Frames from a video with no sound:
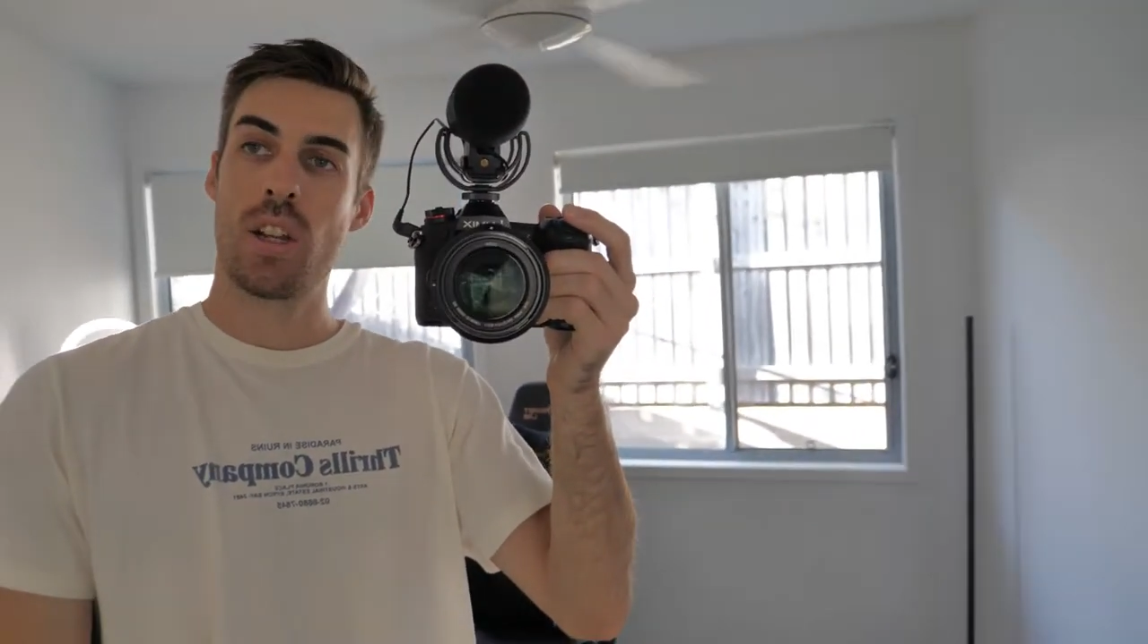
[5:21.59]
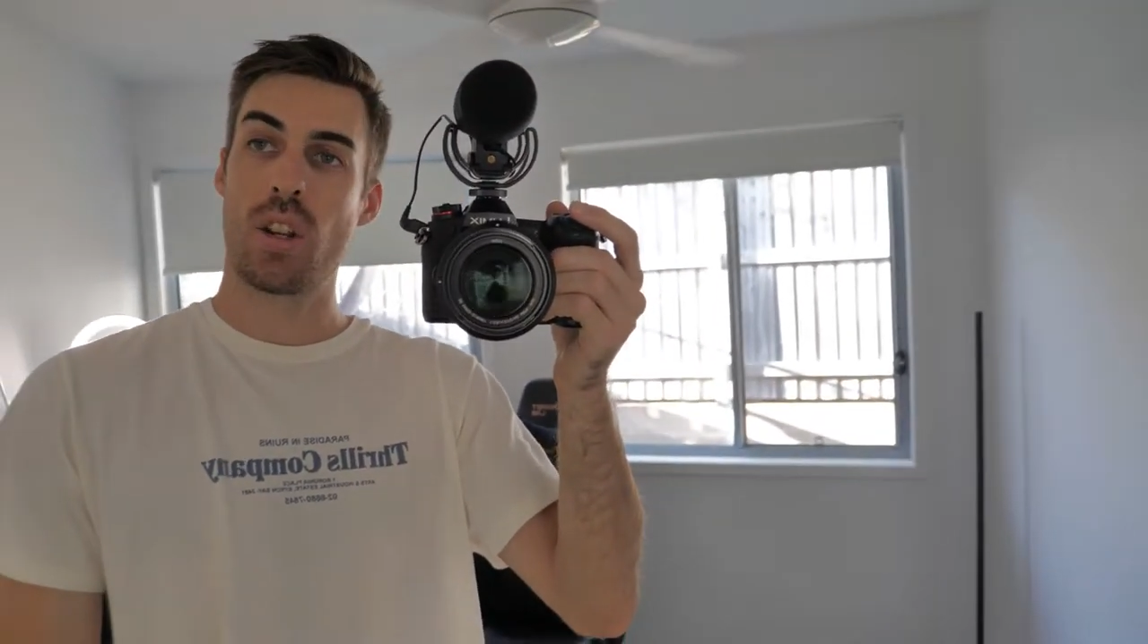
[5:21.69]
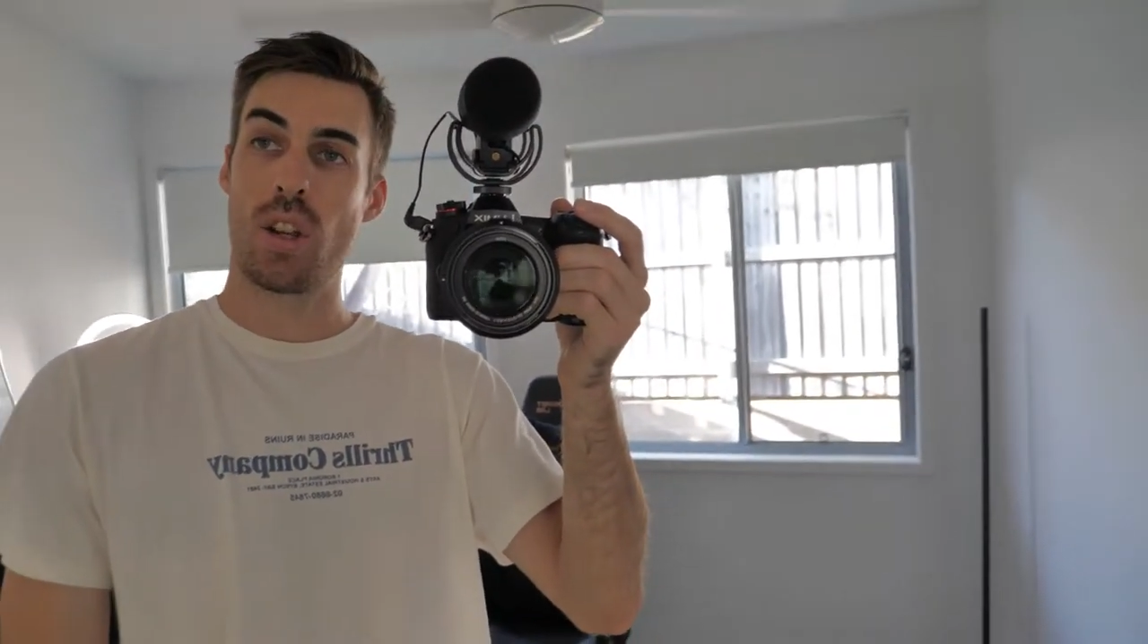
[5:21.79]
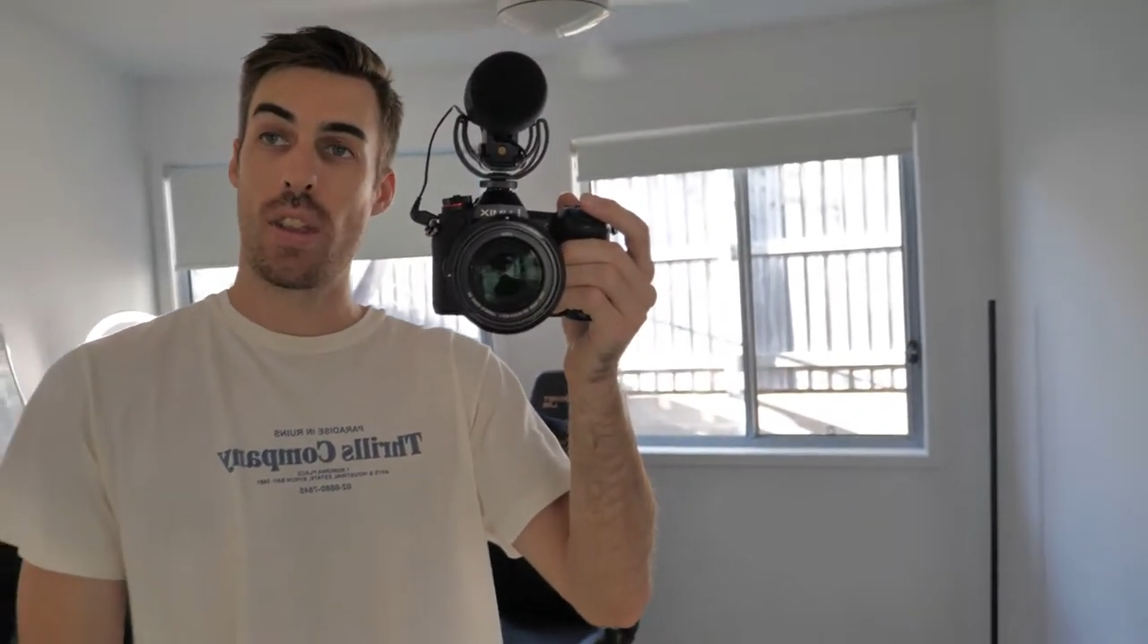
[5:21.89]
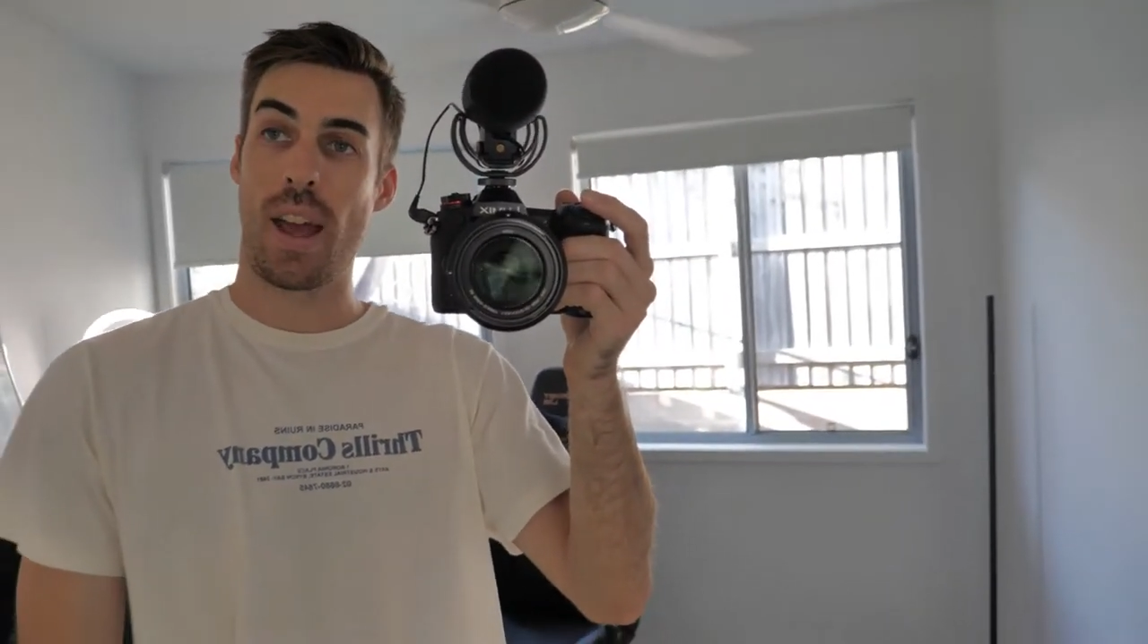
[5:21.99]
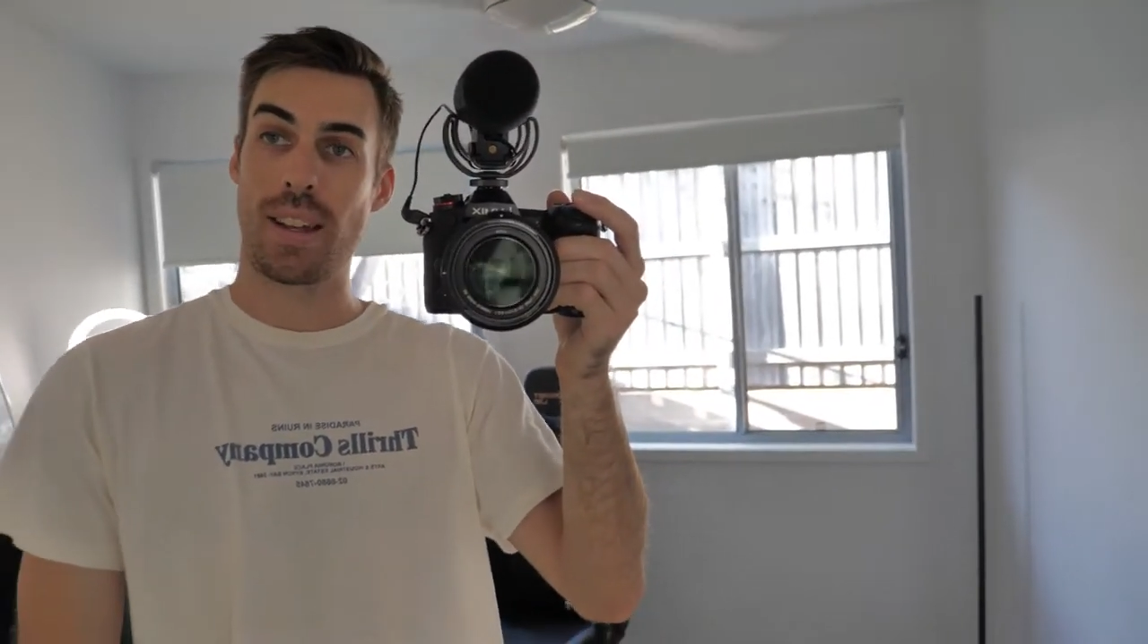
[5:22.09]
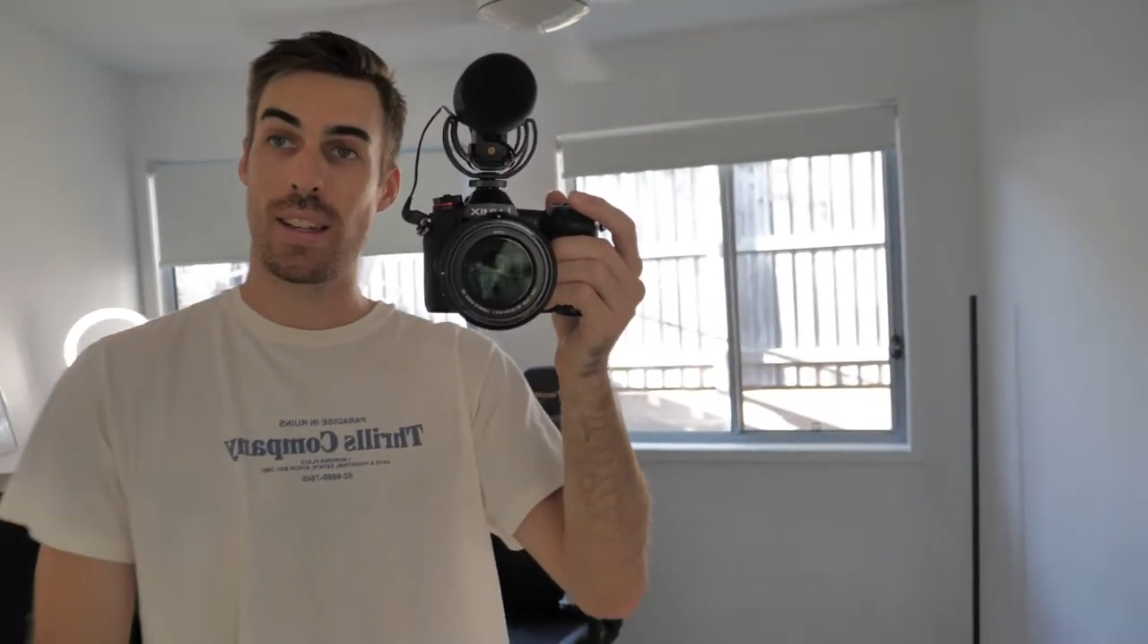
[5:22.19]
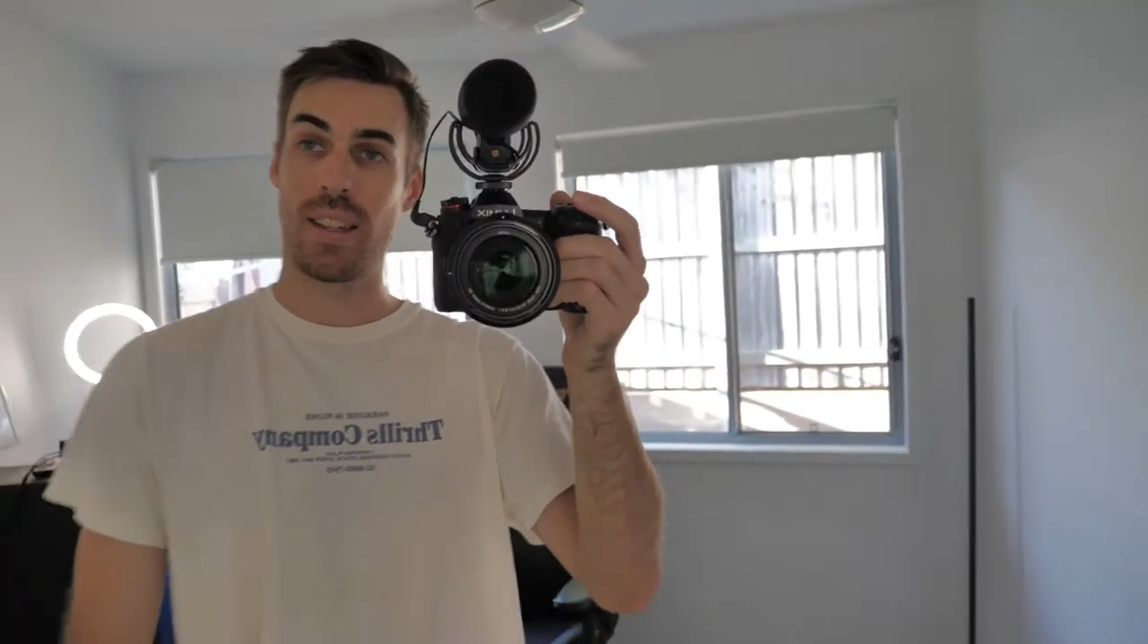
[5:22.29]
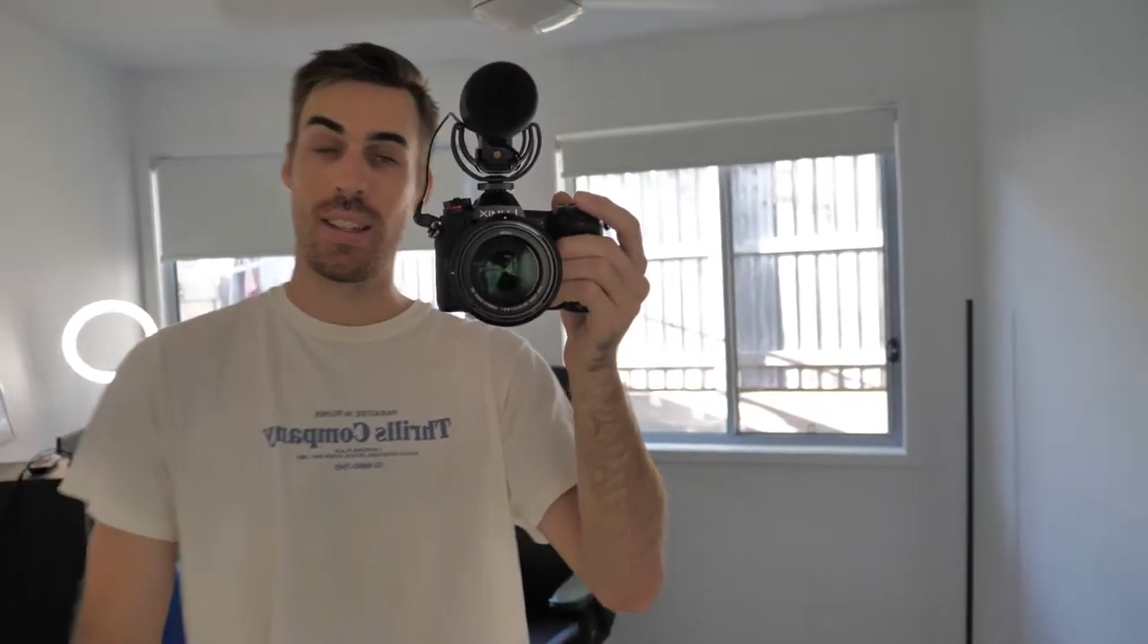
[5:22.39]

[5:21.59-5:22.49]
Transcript: show you that.